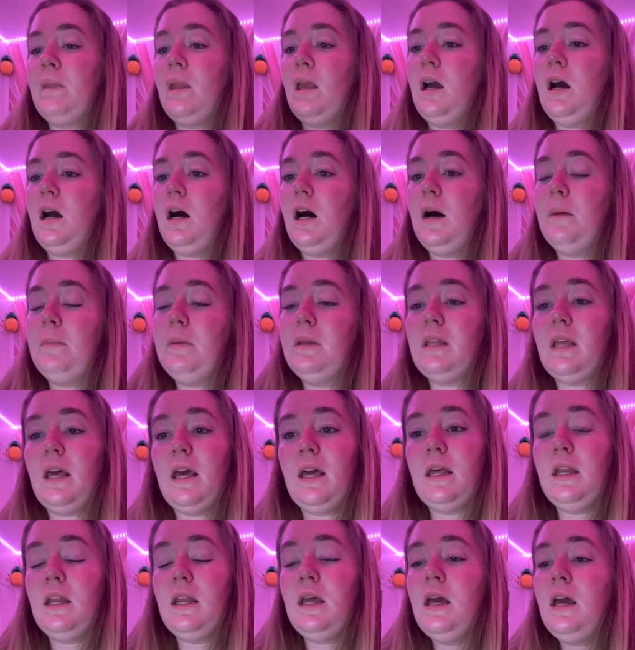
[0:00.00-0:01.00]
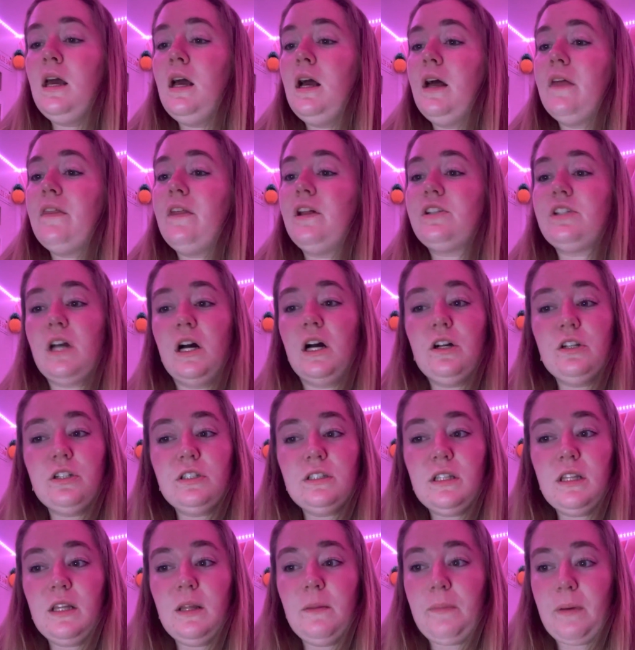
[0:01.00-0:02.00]
And then the
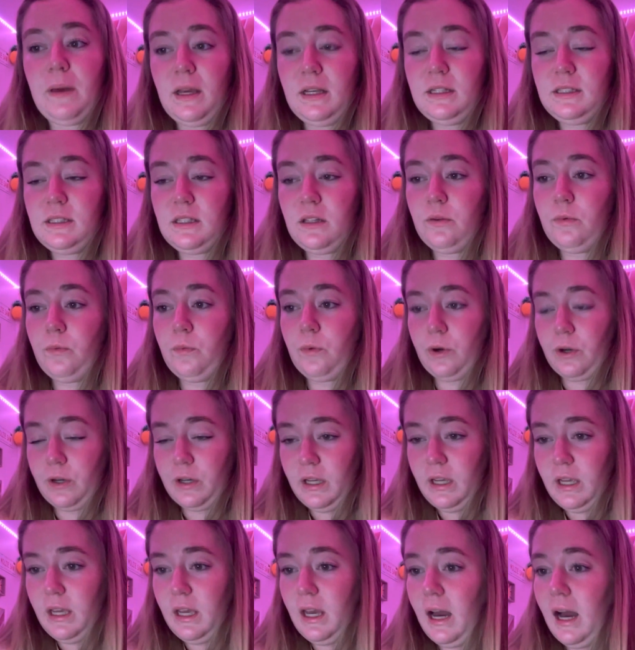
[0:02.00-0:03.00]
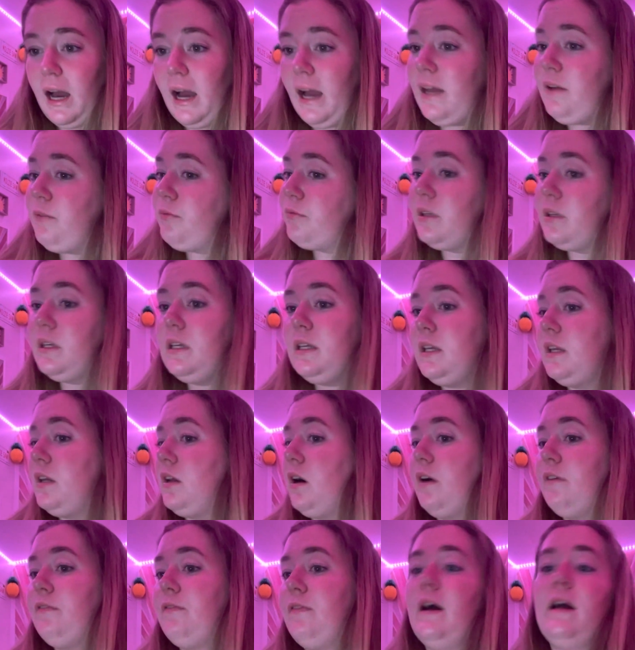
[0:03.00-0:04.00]
challenges in the pace and the wording, I really did
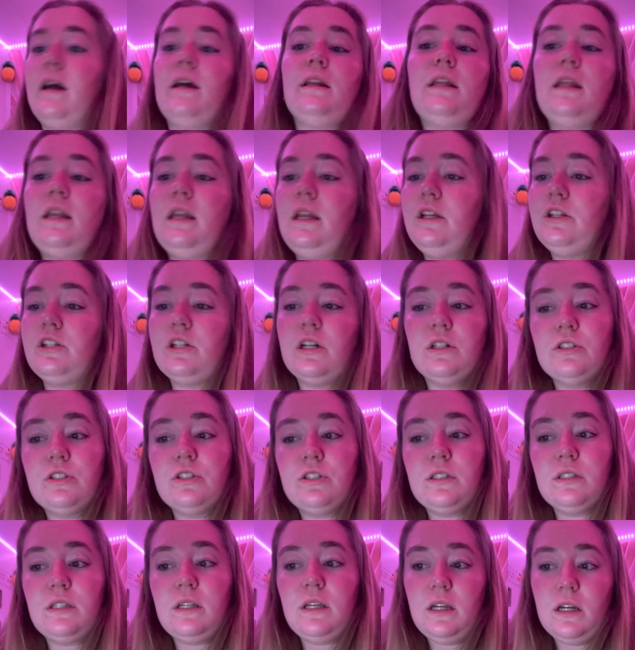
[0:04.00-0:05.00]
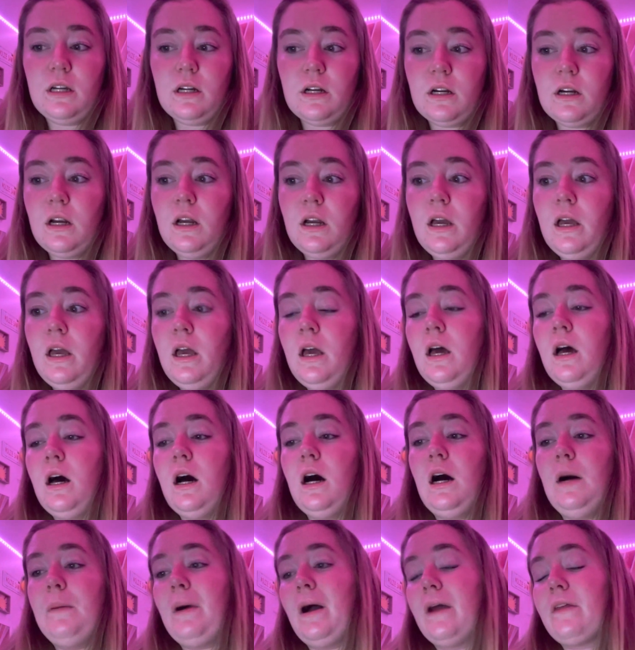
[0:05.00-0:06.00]
not find any challenges here.
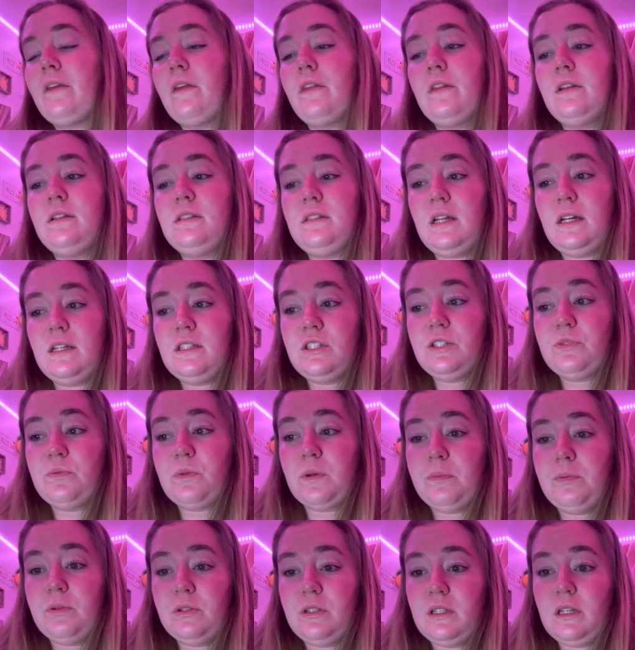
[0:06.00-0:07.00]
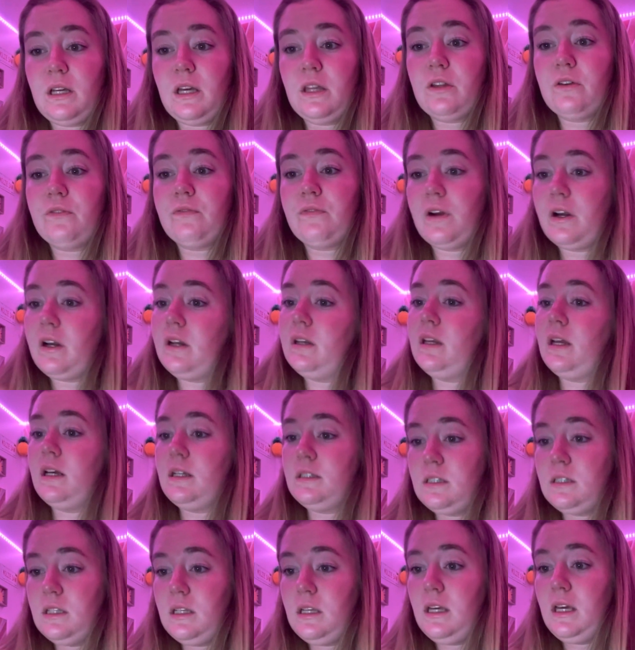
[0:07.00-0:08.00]
I thought the stanzas were put together very
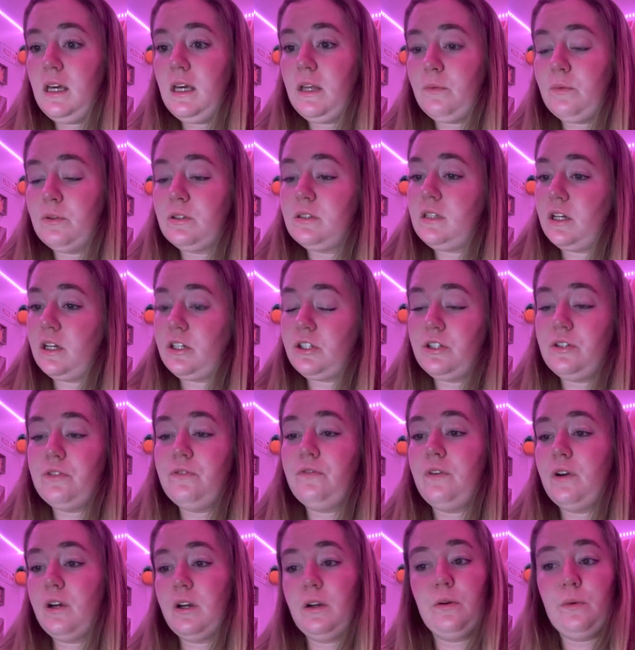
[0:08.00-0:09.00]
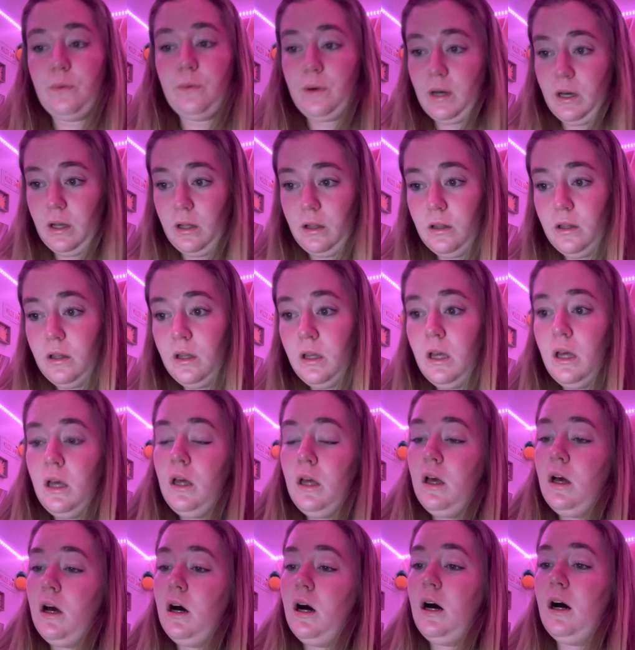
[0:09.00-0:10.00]
nicely and were sectioned very well.
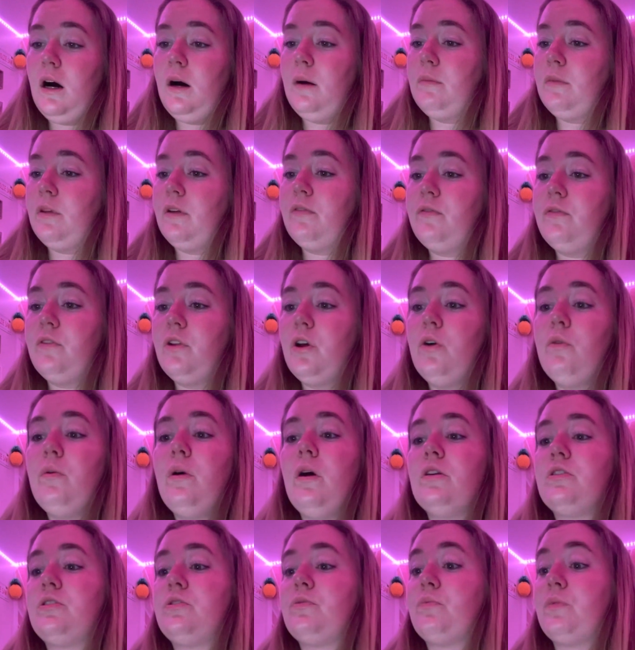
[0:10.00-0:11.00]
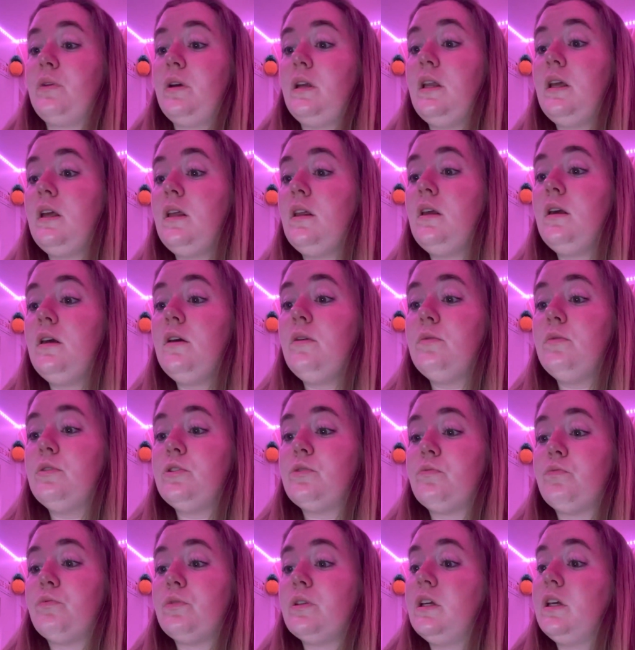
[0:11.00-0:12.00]
The flow whilst reading it was
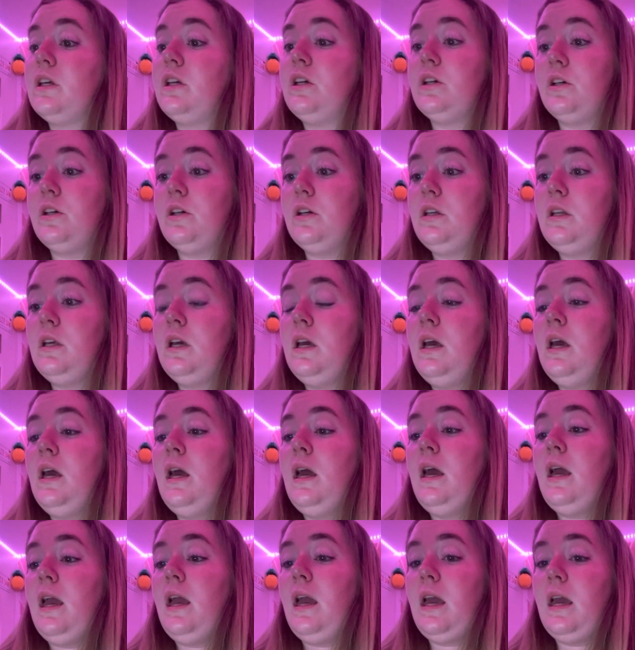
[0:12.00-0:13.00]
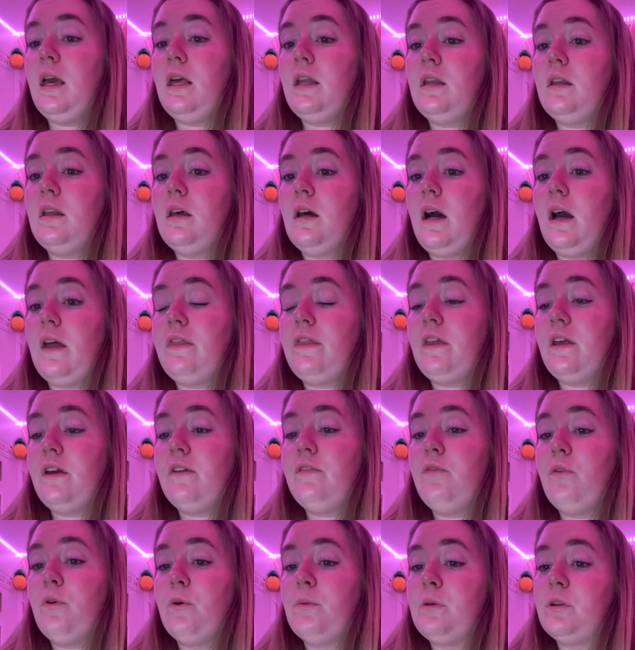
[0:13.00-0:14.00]
really good, and I think it
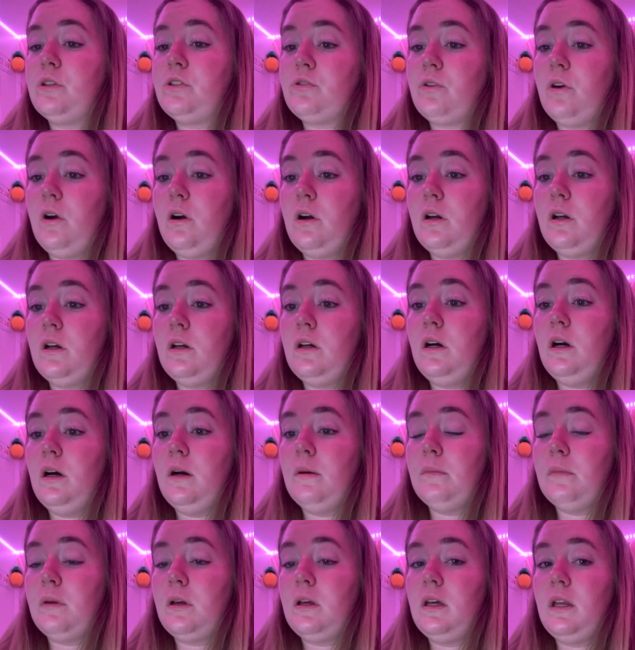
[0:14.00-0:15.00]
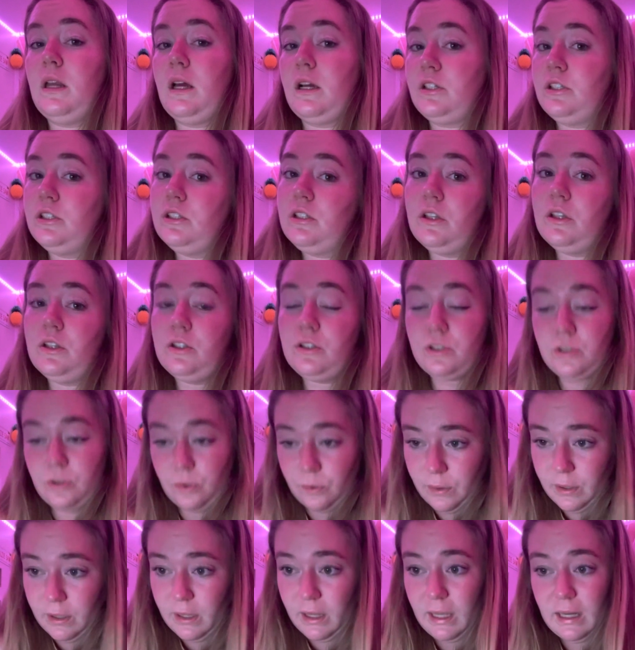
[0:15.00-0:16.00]
formed a strong connection to the
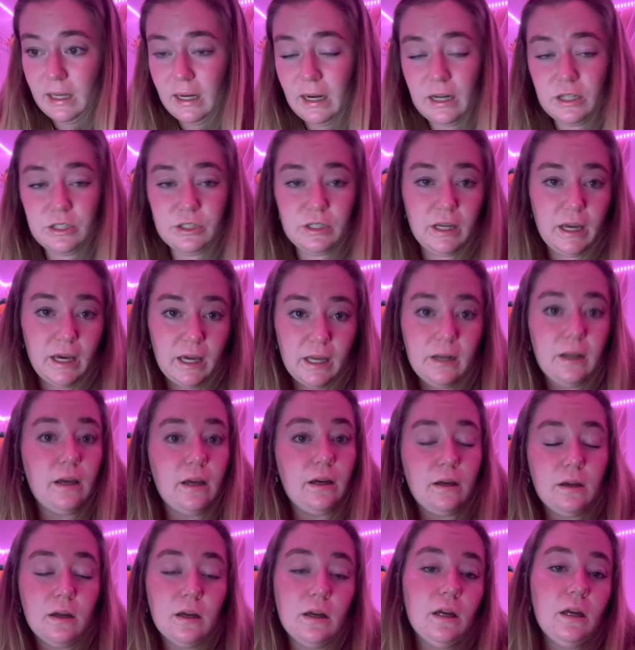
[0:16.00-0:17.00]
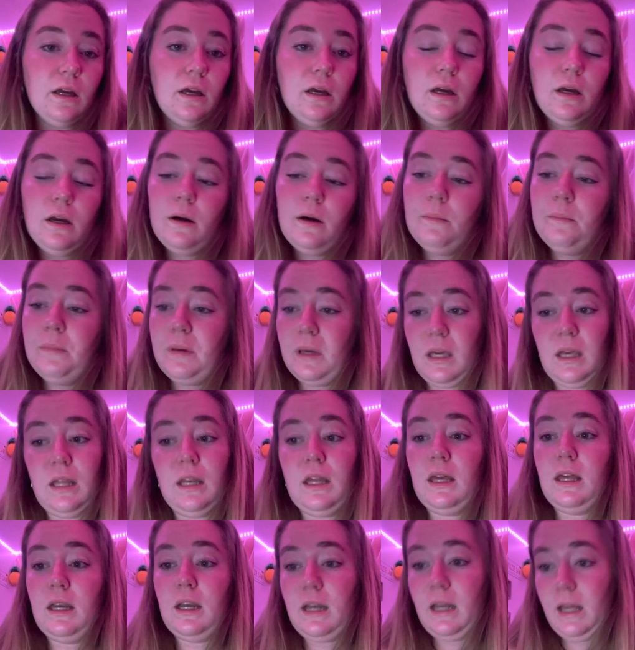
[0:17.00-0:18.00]
story. Like, it actually had a
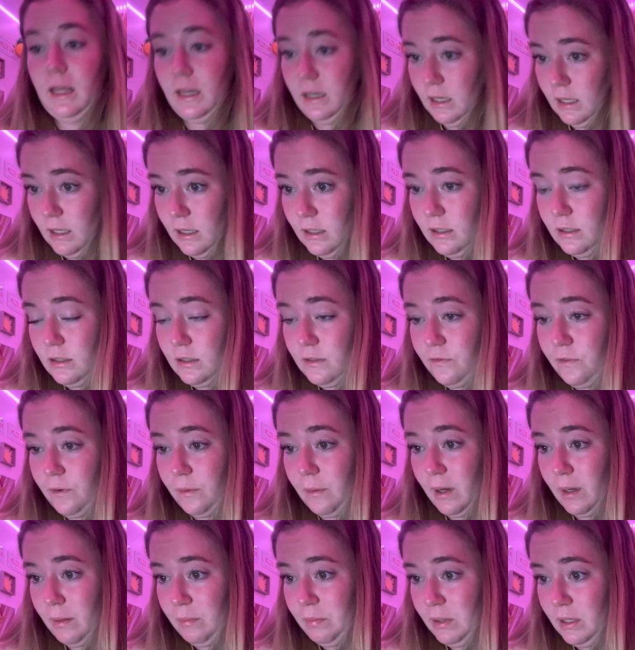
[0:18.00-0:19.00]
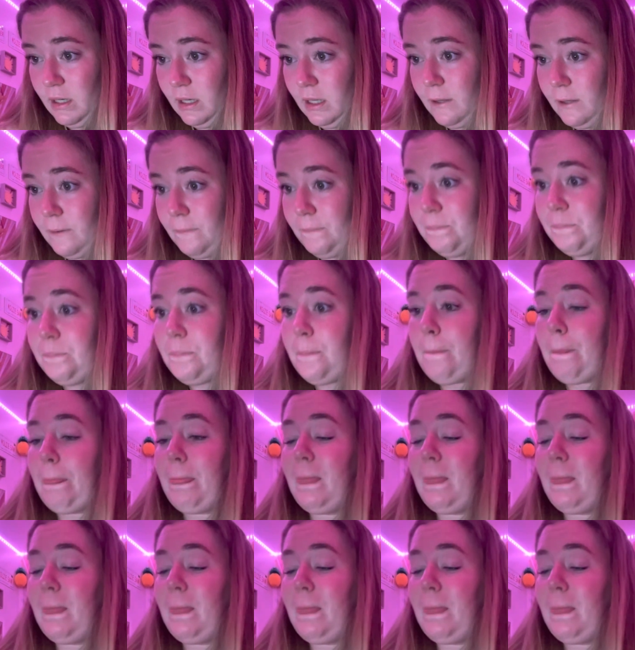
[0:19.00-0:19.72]
beginning and an ending, for my opinion.